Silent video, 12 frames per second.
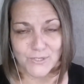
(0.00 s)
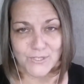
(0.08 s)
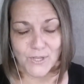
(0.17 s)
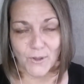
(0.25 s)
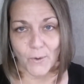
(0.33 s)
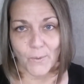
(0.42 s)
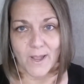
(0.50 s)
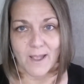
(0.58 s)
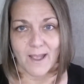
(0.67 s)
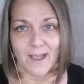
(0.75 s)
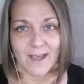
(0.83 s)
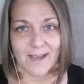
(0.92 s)
So
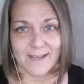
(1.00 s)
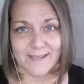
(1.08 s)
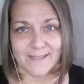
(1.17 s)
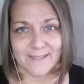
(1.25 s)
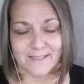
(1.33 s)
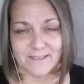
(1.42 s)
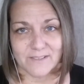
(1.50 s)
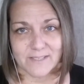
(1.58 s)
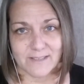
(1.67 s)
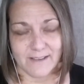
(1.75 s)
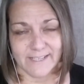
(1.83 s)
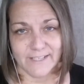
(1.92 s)
I
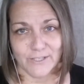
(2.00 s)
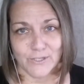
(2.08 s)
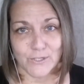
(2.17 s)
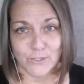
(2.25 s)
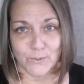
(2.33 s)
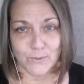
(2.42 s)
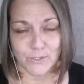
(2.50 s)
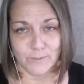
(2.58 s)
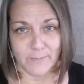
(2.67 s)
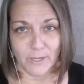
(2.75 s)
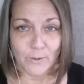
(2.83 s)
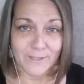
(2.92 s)
decided to
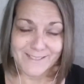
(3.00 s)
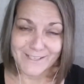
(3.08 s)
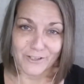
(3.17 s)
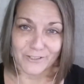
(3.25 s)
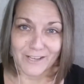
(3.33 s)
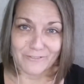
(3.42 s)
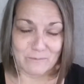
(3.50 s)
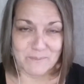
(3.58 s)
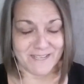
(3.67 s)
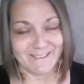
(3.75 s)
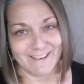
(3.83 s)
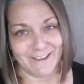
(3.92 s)
turn my whole entire life
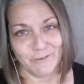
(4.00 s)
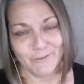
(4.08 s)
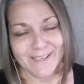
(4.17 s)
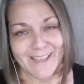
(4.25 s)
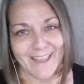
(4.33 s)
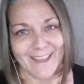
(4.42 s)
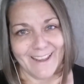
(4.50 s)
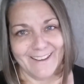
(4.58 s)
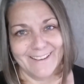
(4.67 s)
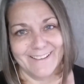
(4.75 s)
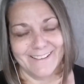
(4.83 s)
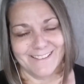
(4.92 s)
upside down
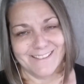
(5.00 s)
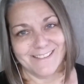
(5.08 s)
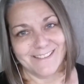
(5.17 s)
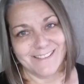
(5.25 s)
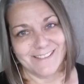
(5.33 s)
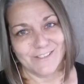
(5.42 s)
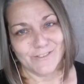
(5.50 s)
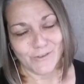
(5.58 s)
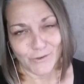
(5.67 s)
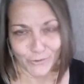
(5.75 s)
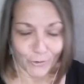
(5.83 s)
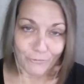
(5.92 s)
and
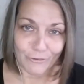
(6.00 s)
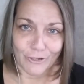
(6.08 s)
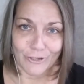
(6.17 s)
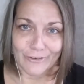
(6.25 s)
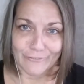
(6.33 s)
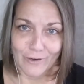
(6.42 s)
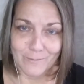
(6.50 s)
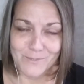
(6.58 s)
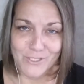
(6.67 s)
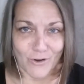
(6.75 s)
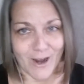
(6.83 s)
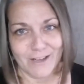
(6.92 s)
start over from
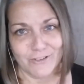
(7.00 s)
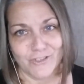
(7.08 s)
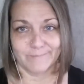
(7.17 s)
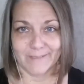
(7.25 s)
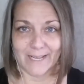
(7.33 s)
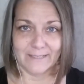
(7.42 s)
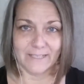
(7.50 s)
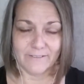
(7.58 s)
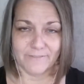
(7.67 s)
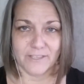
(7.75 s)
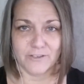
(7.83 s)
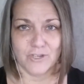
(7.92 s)
scratch. I
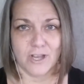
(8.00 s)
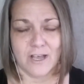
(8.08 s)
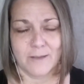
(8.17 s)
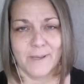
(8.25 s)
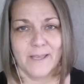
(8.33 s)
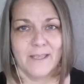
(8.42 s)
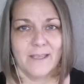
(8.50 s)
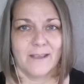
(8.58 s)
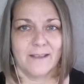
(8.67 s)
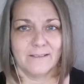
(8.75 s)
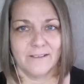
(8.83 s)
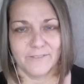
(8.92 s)
left the job,
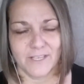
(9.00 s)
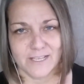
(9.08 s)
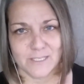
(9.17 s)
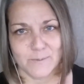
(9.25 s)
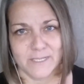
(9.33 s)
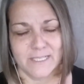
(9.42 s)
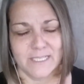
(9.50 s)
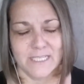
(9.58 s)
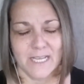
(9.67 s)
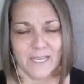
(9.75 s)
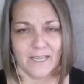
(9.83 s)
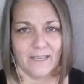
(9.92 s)
I left the husband,
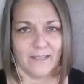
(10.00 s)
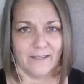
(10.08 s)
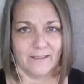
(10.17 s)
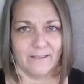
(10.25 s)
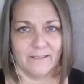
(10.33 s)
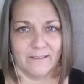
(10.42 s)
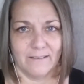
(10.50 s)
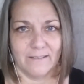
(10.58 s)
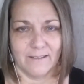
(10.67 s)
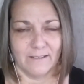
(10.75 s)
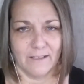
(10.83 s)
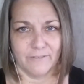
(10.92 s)
and
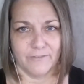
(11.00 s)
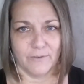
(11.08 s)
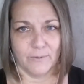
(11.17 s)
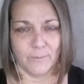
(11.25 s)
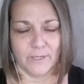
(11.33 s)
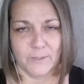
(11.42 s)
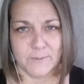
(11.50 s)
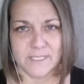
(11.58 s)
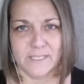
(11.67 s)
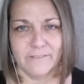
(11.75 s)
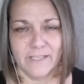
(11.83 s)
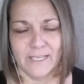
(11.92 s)
I left where I was
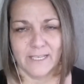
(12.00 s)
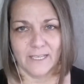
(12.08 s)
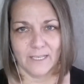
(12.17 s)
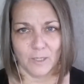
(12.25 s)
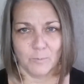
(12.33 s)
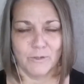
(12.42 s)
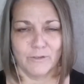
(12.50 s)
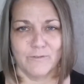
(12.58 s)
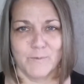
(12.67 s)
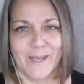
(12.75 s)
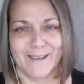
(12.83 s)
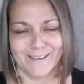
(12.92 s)
living and
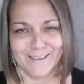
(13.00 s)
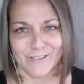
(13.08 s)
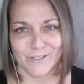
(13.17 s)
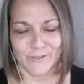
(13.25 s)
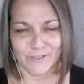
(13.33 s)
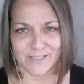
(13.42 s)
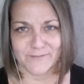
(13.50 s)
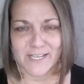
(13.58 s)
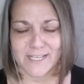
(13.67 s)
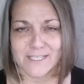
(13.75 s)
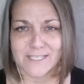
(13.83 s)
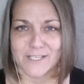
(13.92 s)
moved back to Las
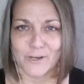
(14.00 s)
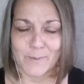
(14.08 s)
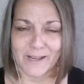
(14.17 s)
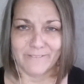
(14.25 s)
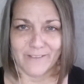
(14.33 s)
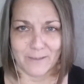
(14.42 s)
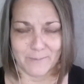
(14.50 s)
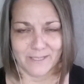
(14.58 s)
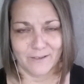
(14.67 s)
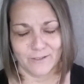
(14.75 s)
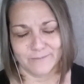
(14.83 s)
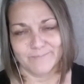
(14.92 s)
Vegas near my
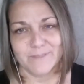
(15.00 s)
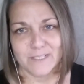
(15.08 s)
family, or